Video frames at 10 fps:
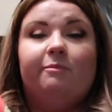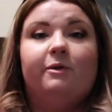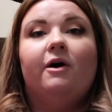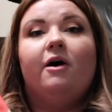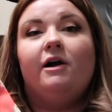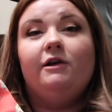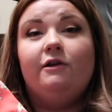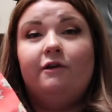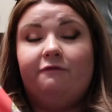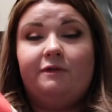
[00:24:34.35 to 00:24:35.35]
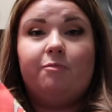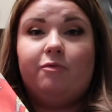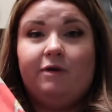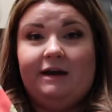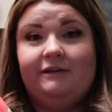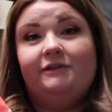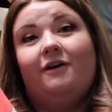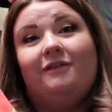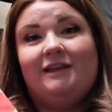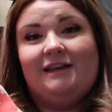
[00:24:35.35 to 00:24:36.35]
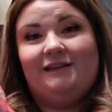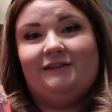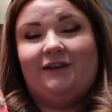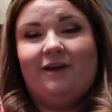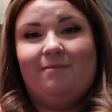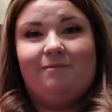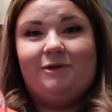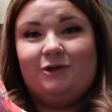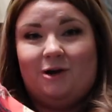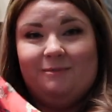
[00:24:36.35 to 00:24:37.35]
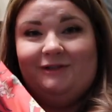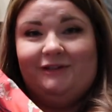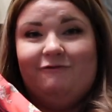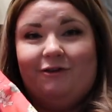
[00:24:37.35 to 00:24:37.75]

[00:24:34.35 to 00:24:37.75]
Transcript: but I love the print on these um, pyjamas and